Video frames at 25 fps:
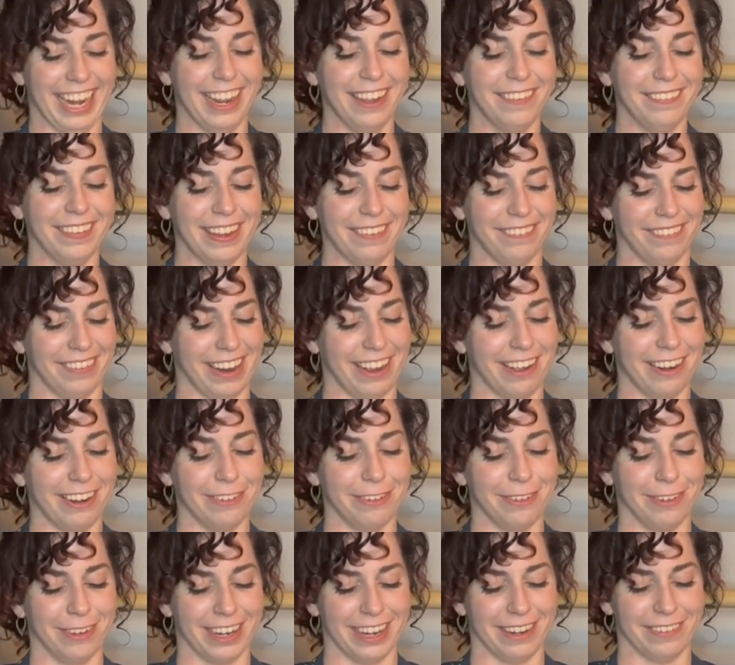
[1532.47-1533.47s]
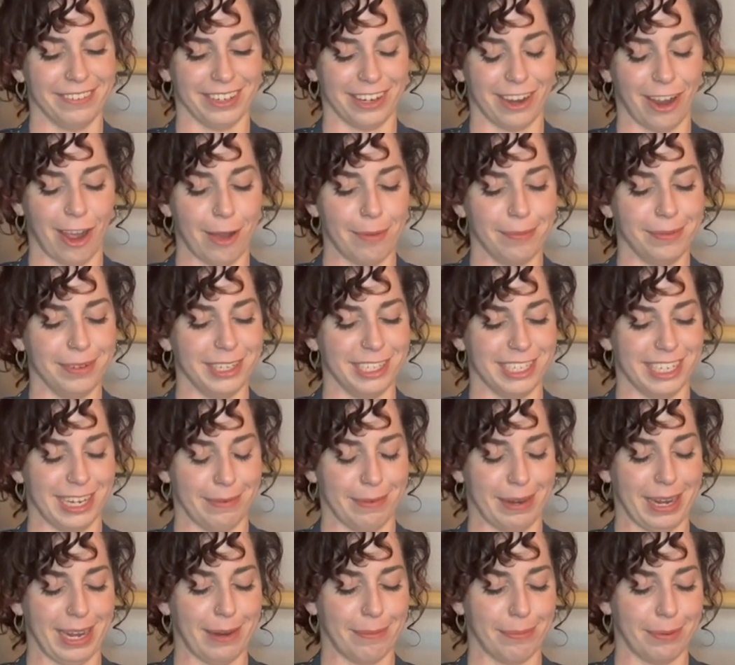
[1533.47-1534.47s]
I proud of what I've accomplished? Am
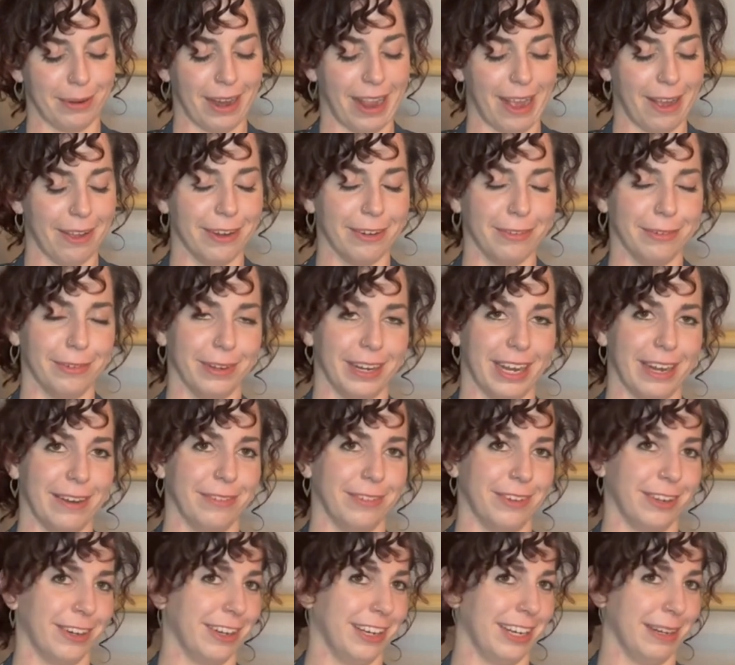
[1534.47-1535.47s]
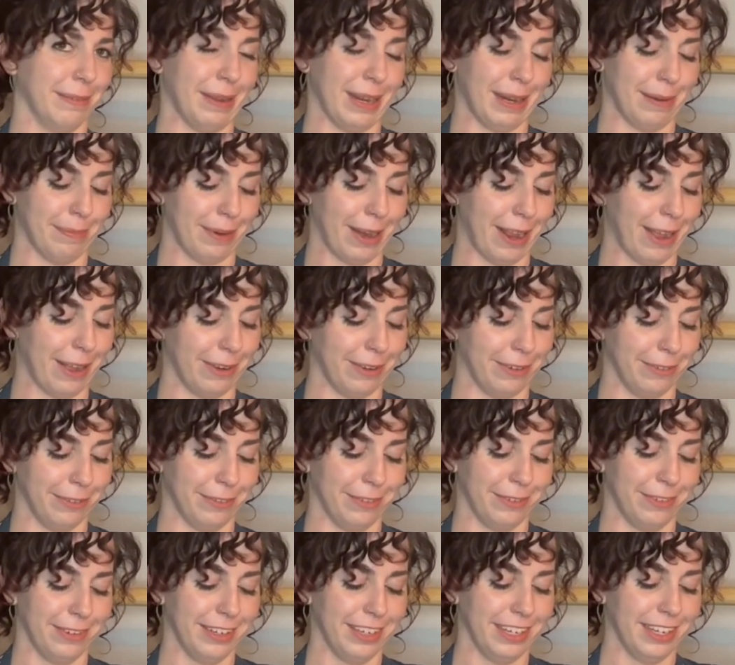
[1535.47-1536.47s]
I proud of what I've learned? Am I proud of
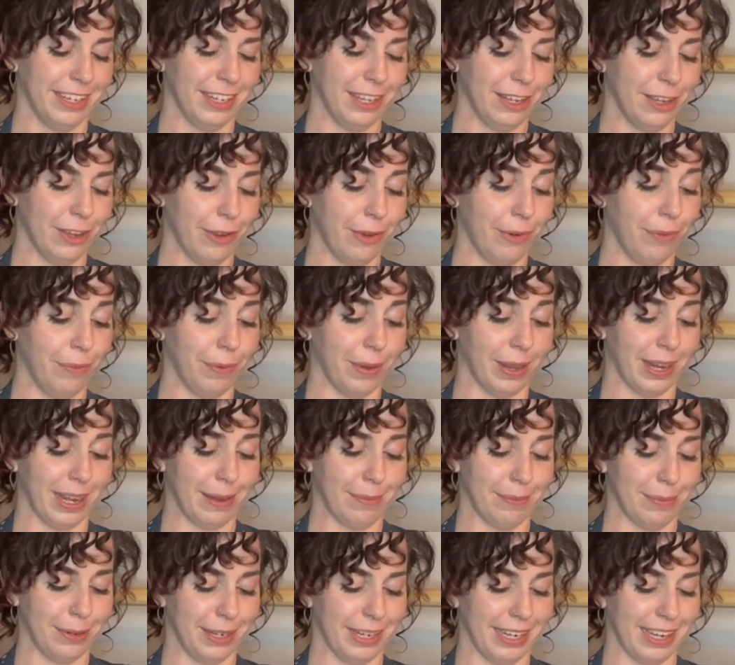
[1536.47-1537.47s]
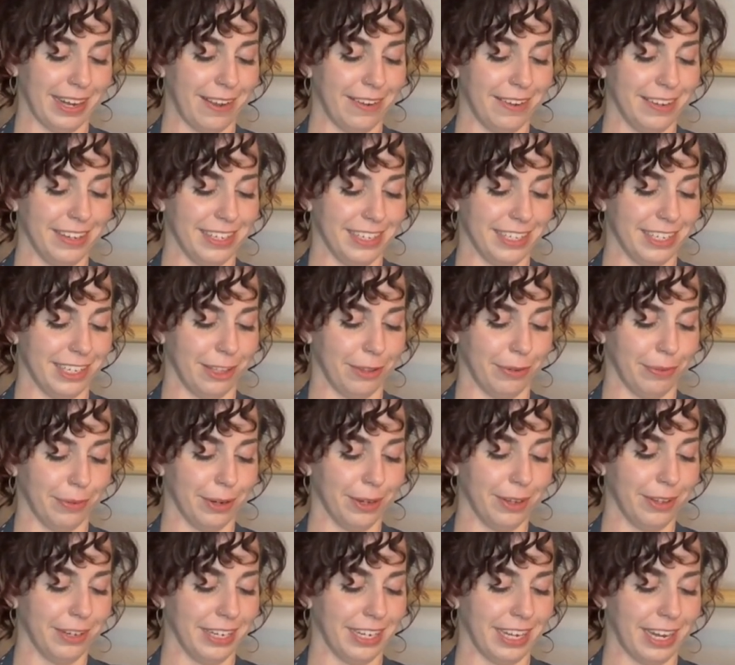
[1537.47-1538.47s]
what I'm putting out into the
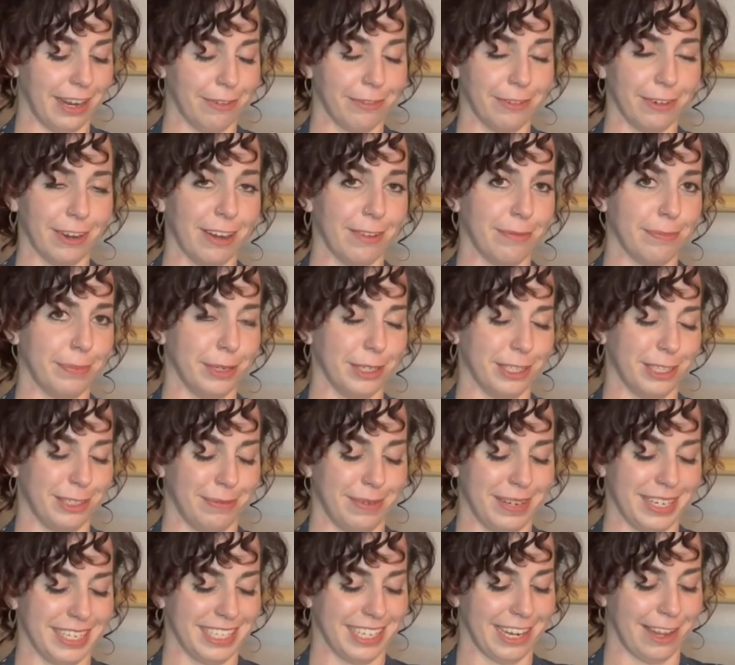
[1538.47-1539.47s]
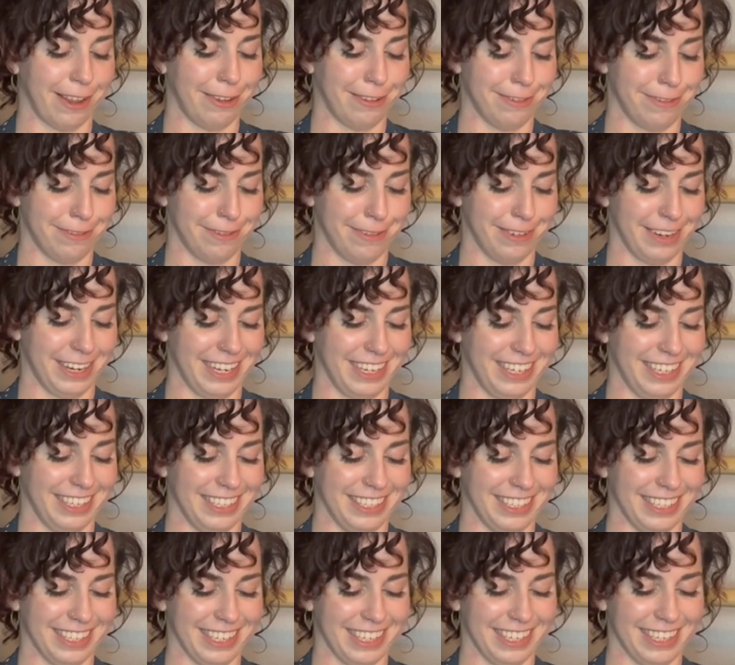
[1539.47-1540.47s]
world and how far I've pushed myself?
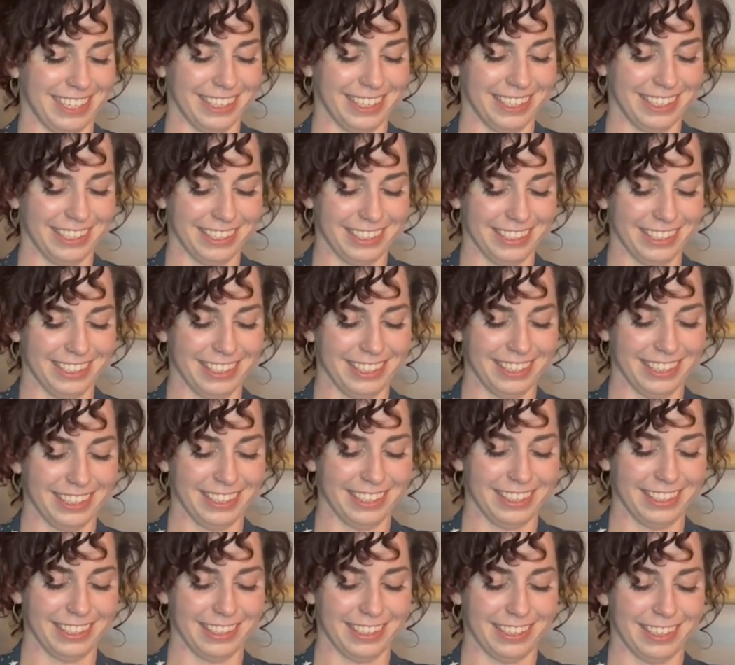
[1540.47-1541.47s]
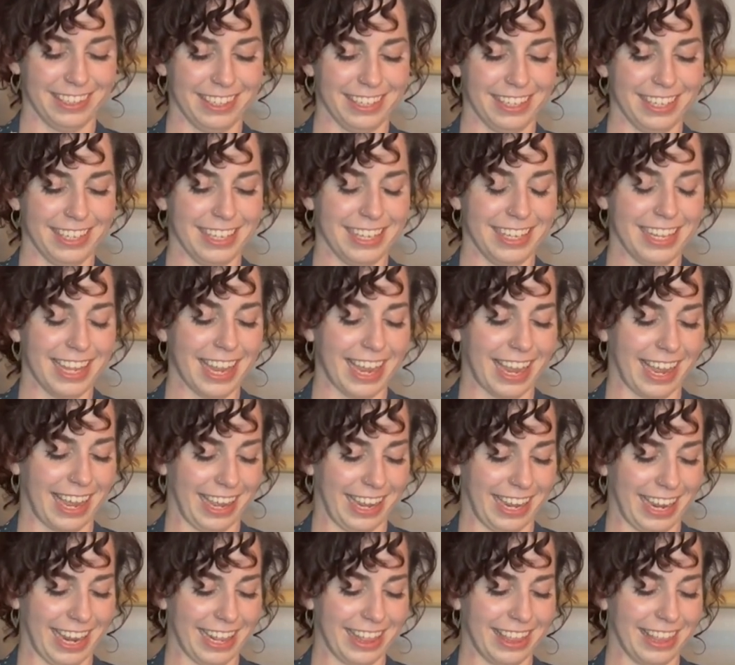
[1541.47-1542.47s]
And yeah,
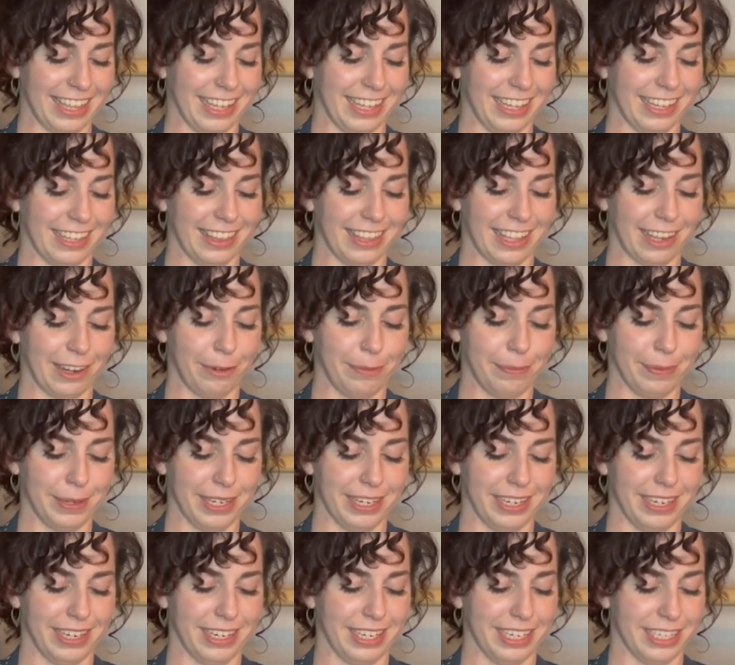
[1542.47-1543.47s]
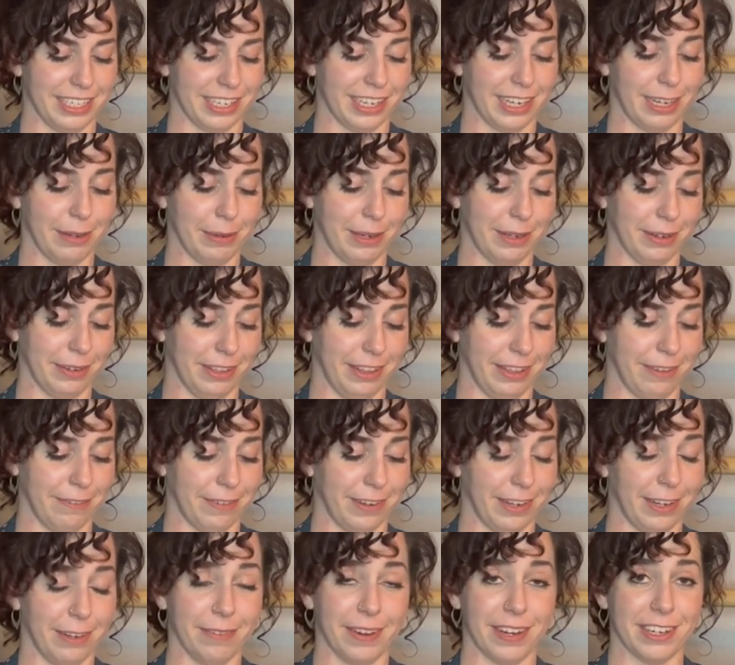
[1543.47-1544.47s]
I think it's going to be a really
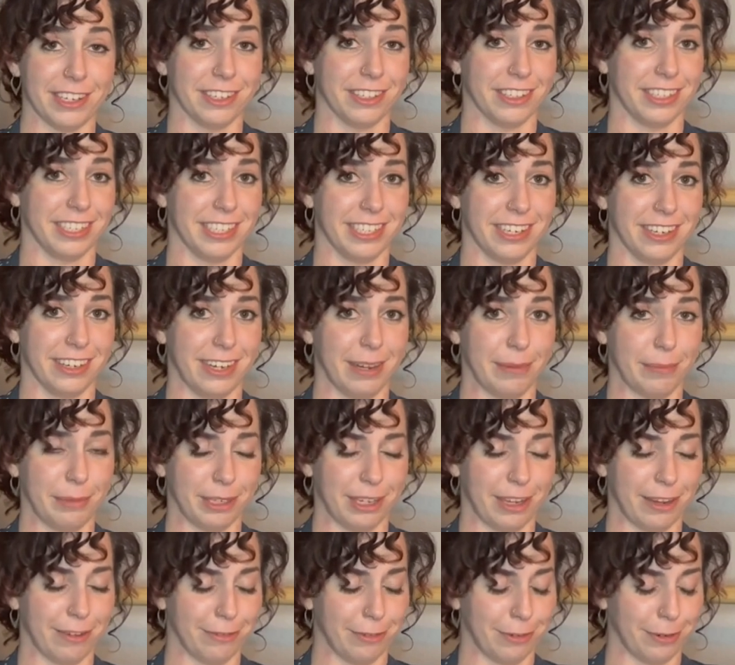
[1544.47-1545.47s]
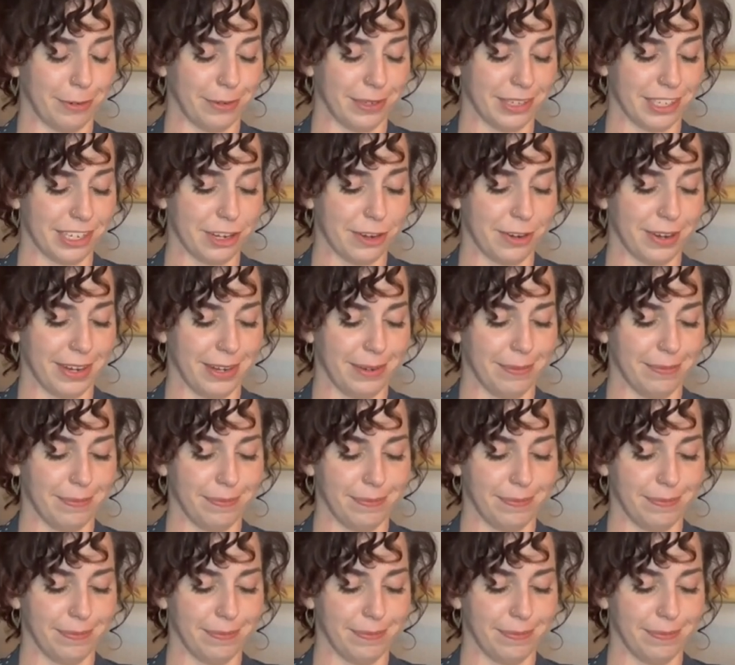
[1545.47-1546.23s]
fun adventure this year, and I'm looking forward to it.